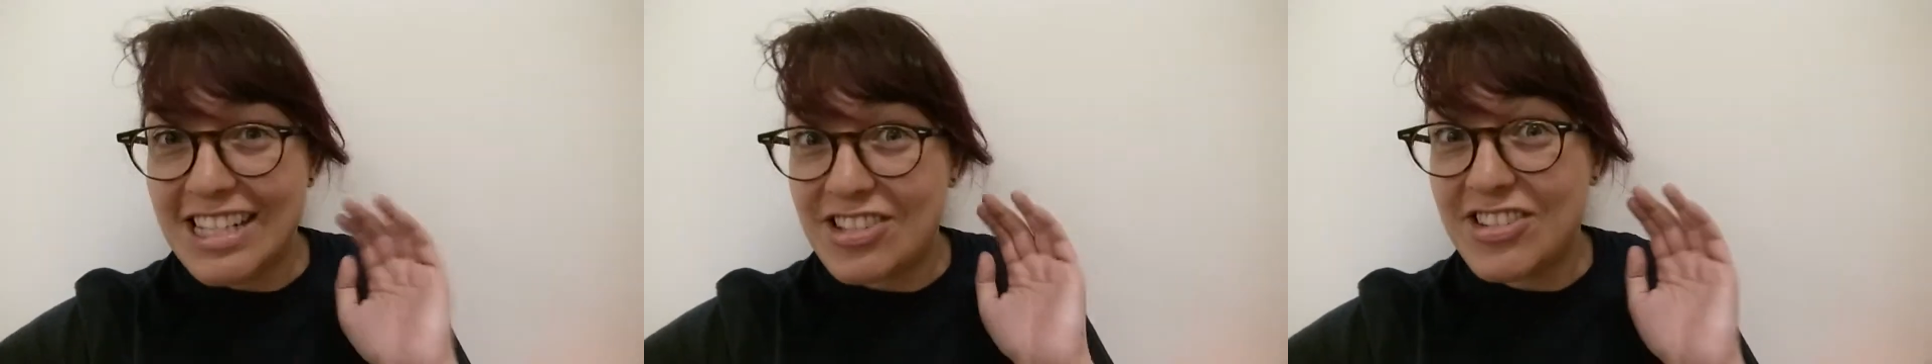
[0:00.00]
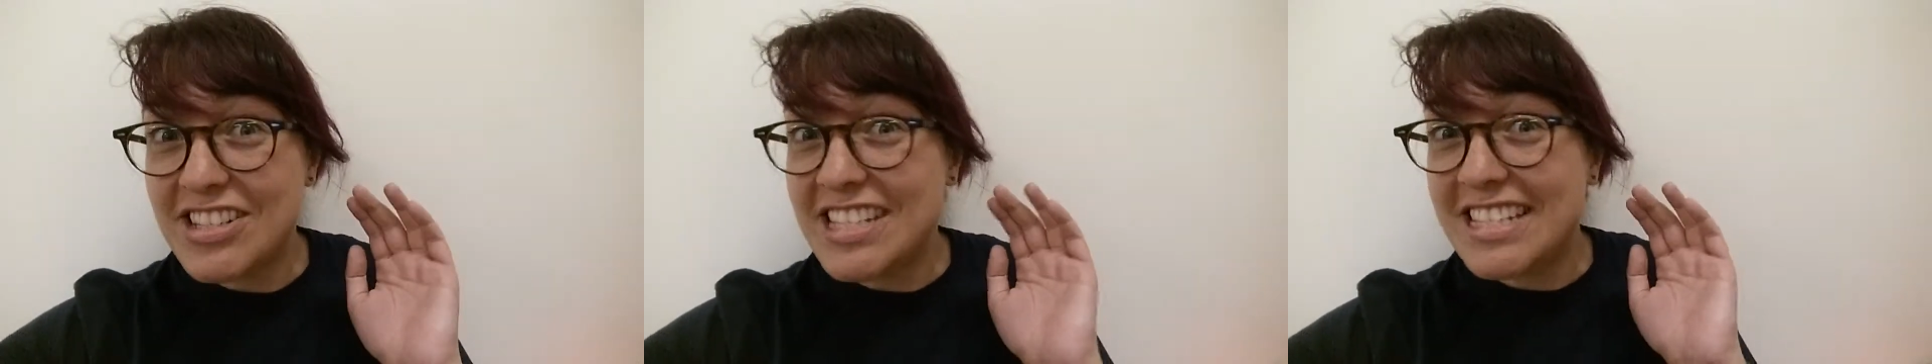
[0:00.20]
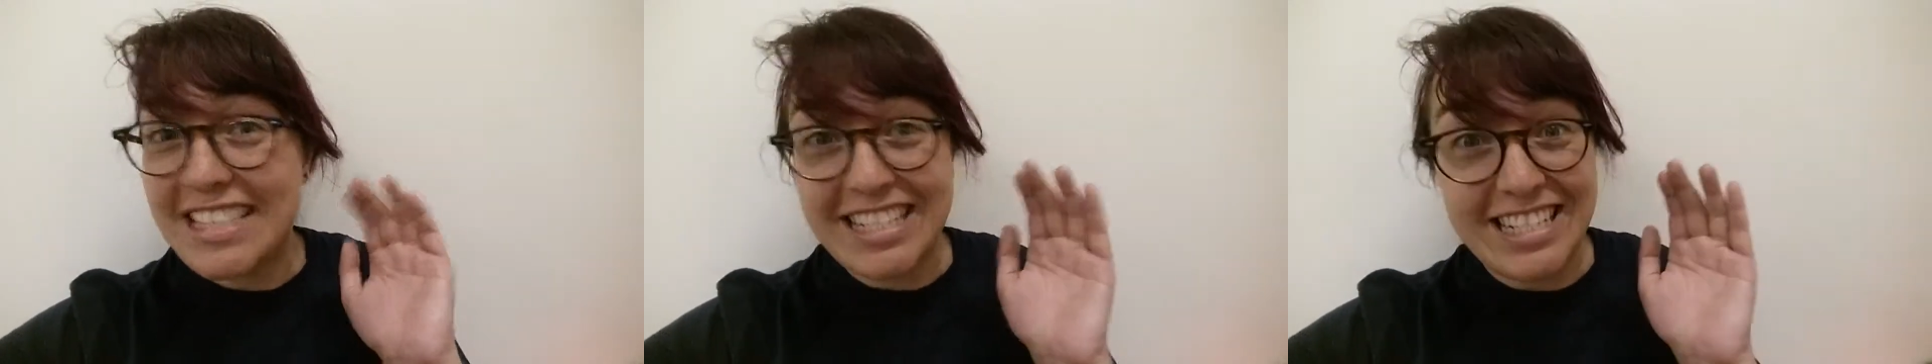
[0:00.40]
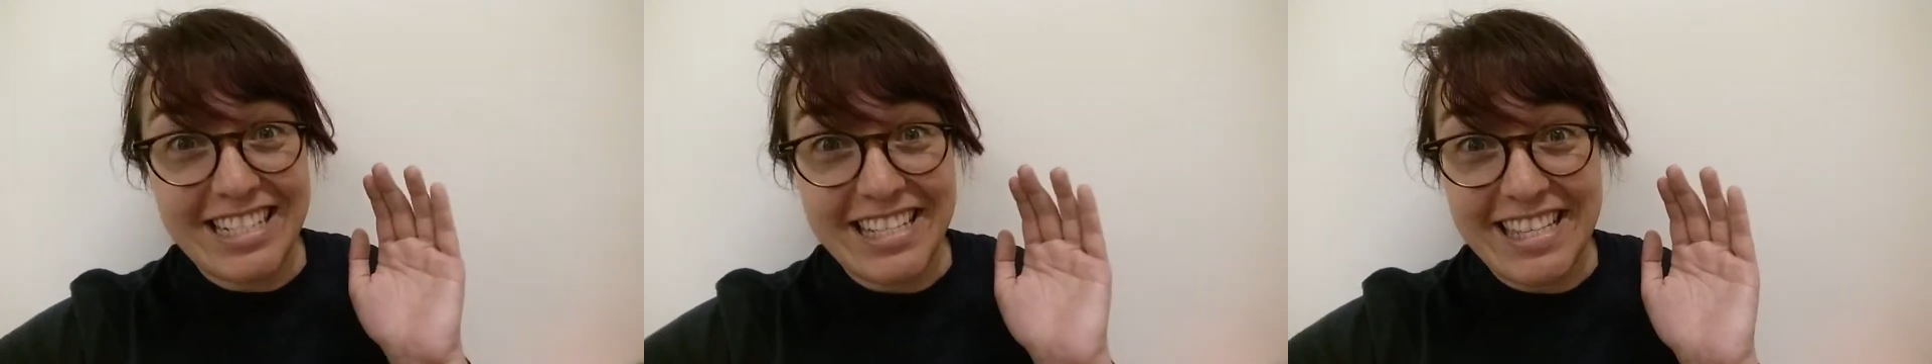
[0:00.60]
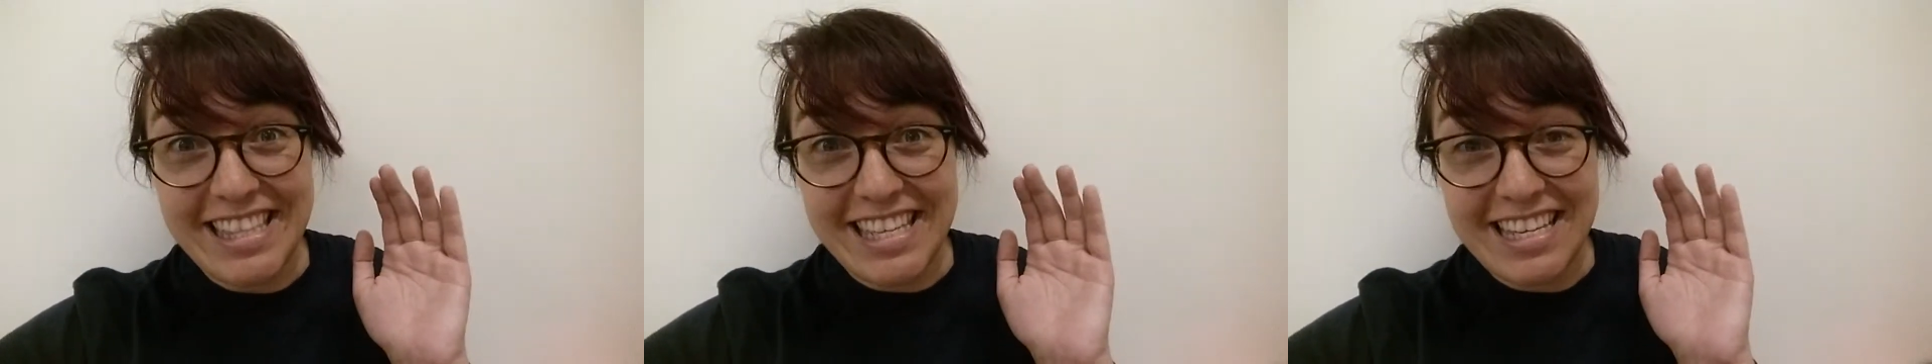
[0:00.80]
Does
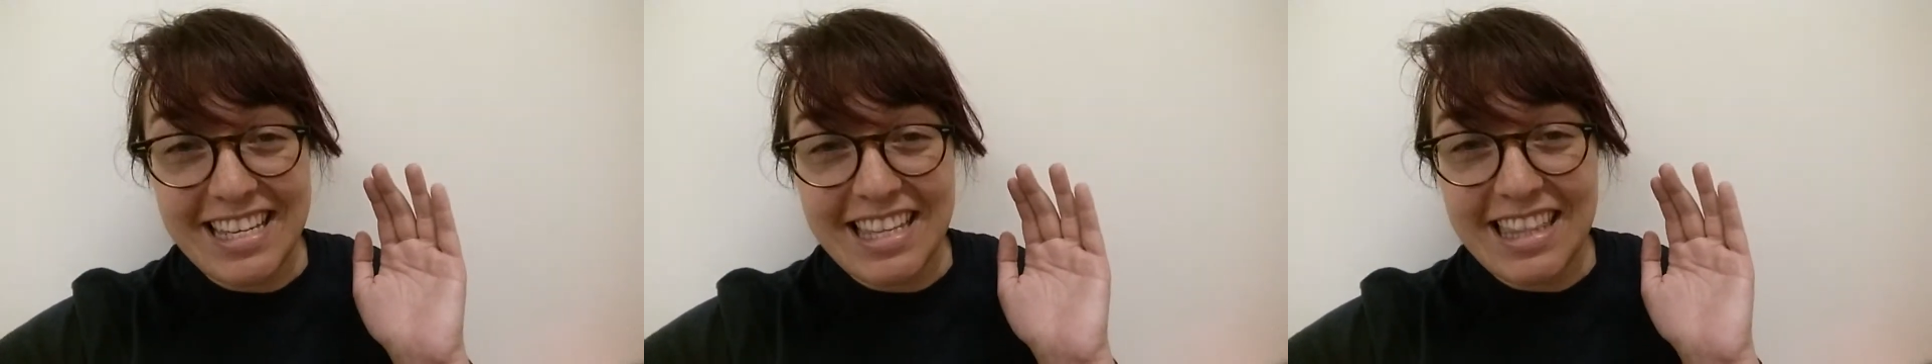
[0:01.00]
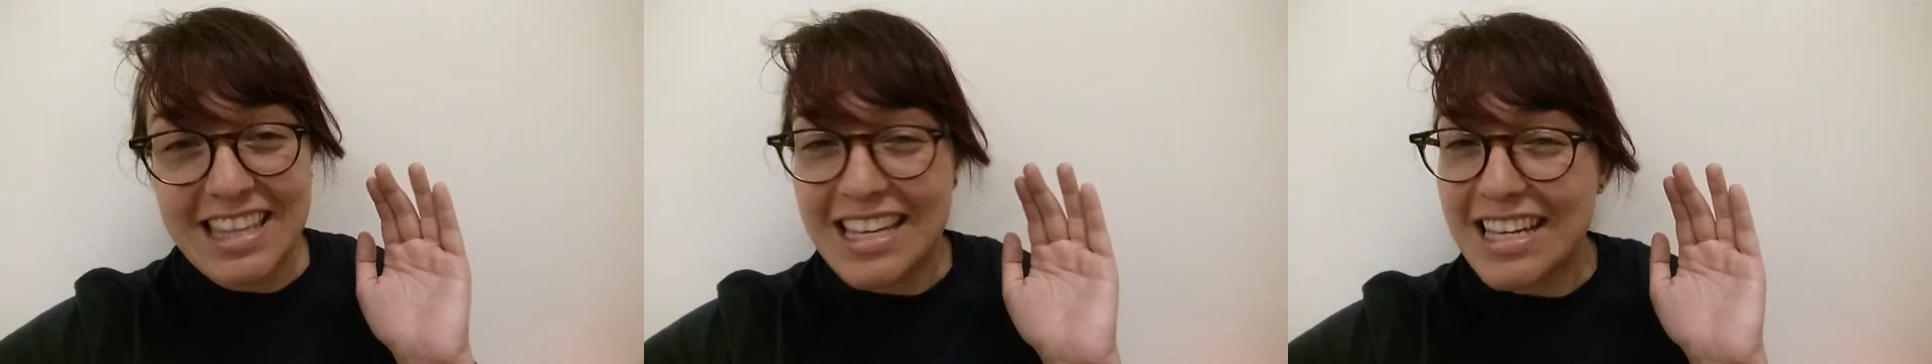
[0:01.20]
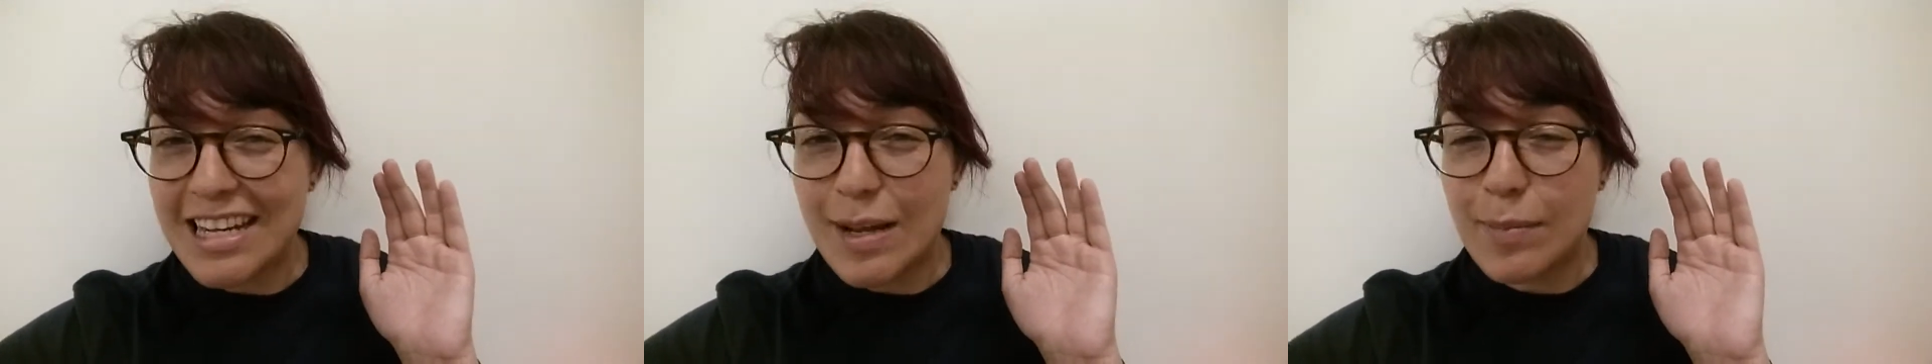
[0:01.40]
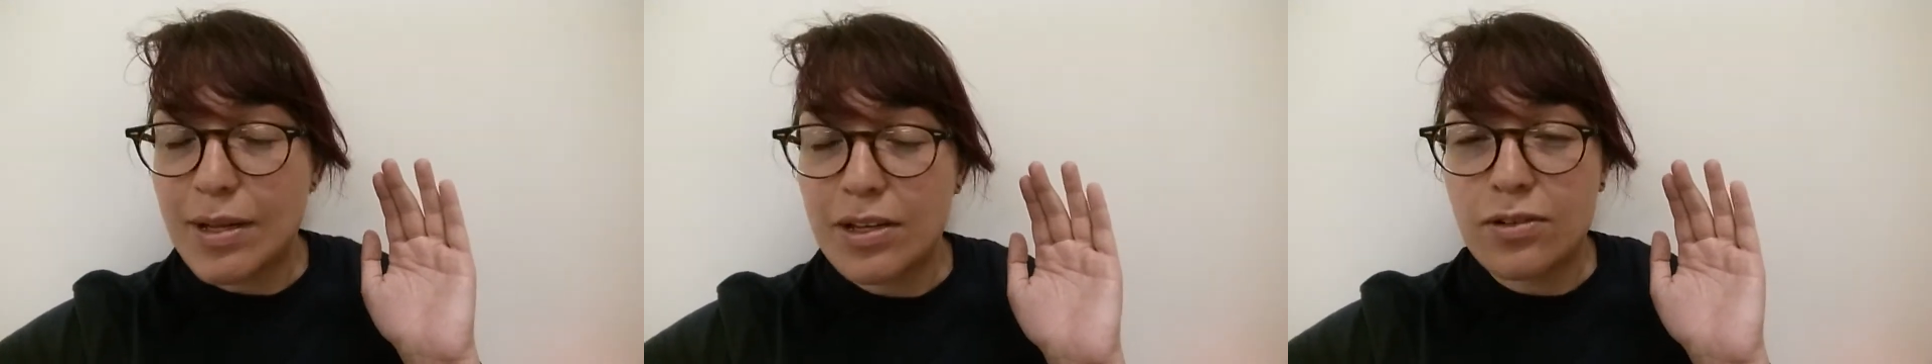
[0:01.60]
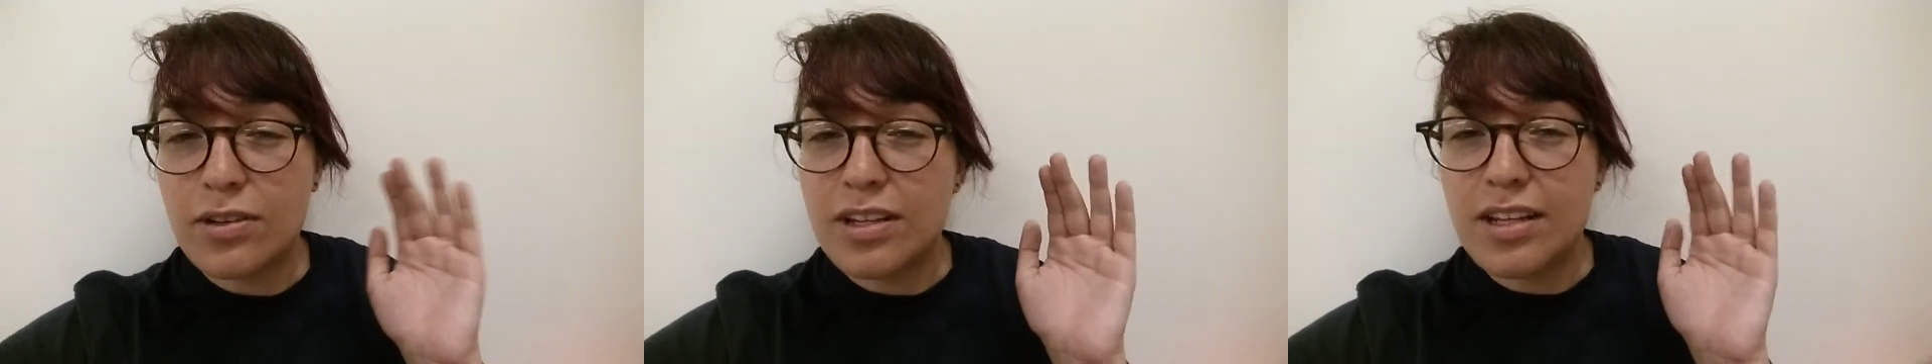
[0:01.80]
she think that I'm
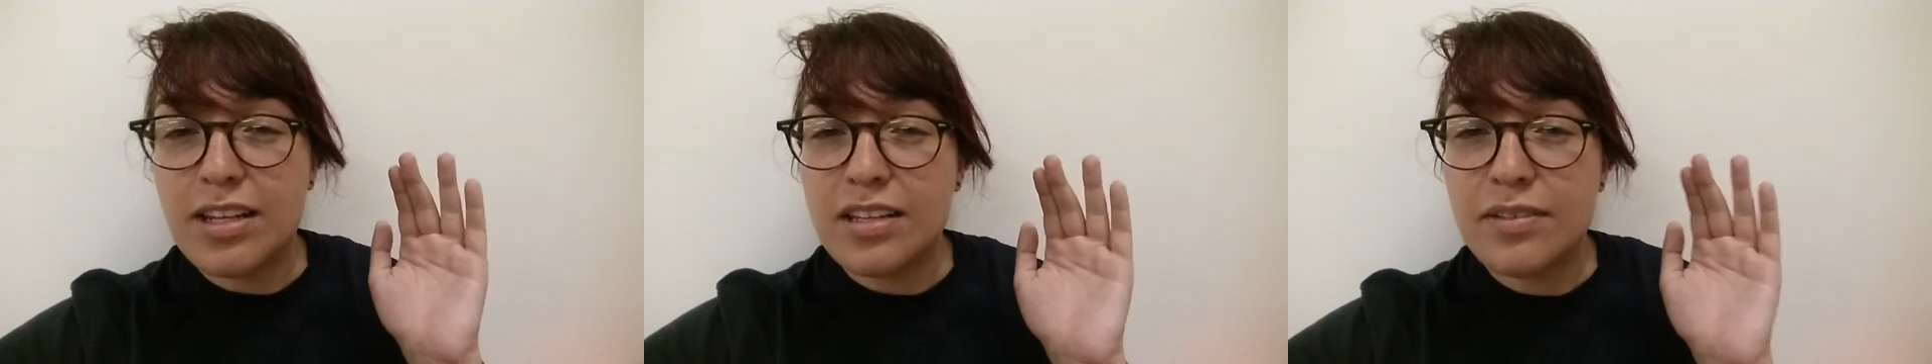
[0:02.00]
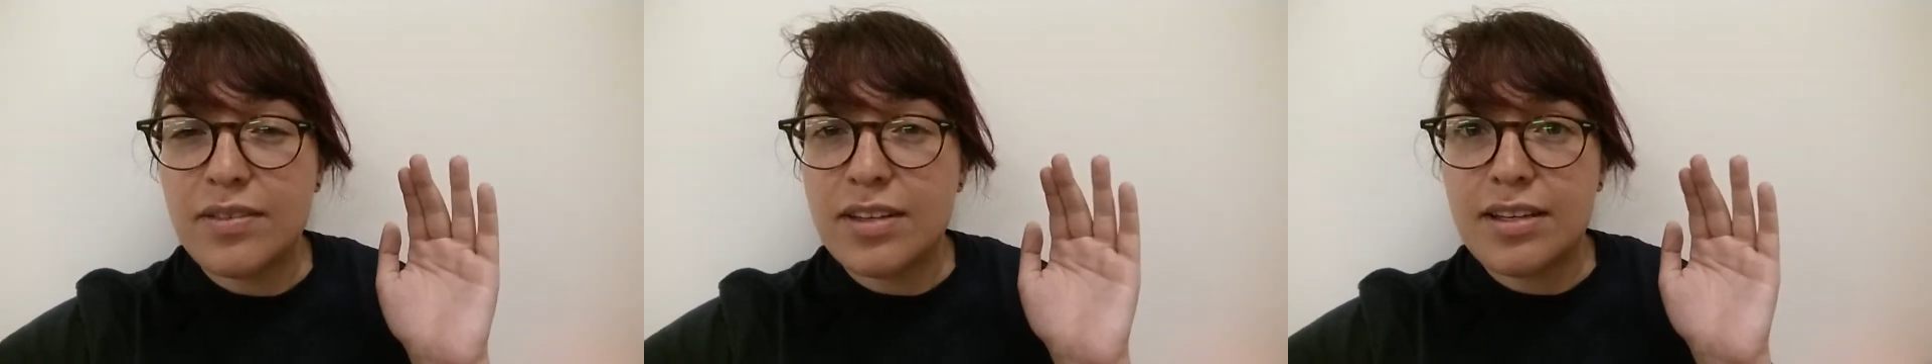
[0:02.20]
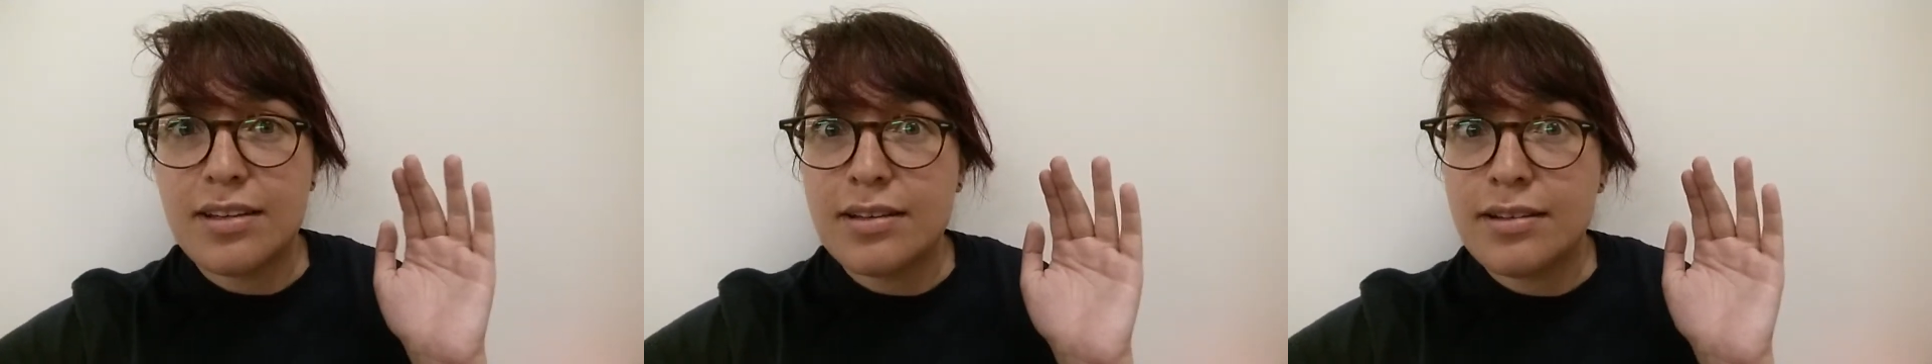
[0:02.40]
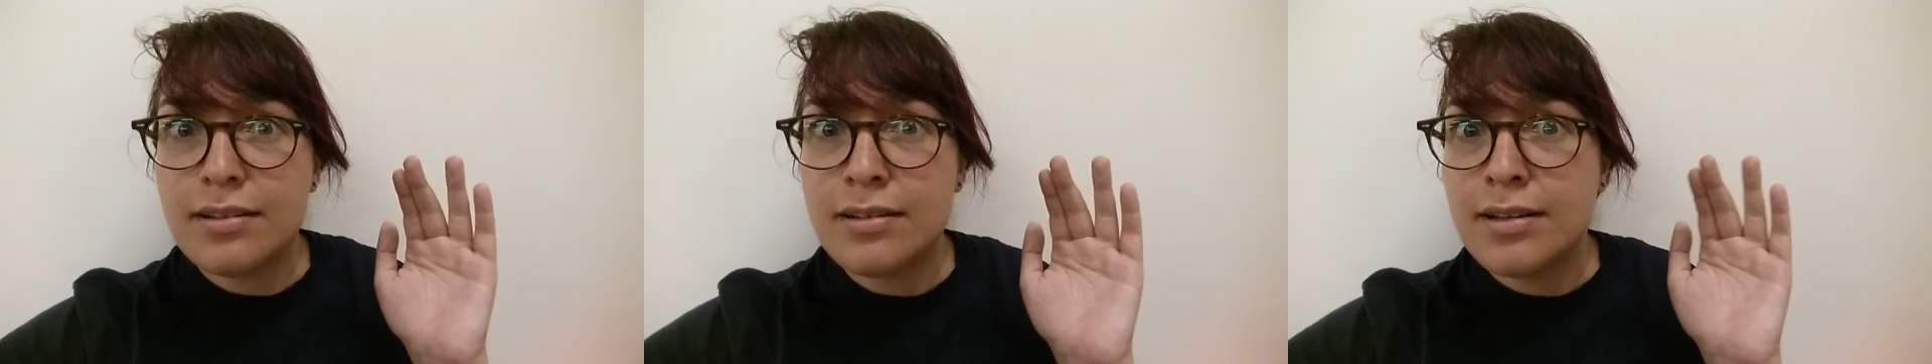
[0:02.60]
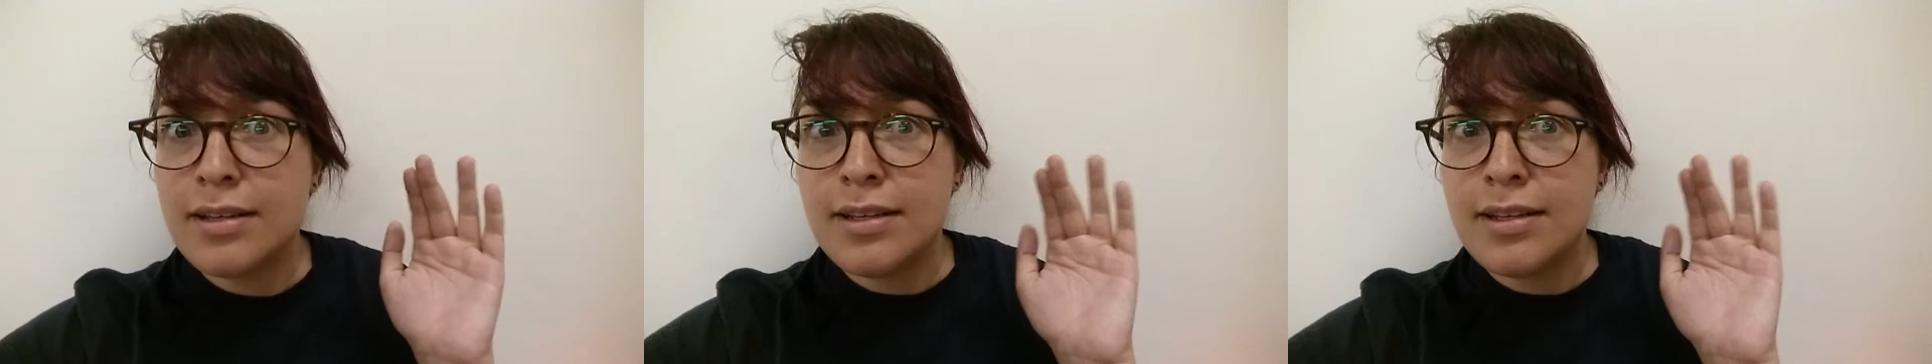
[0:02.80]
not going to live here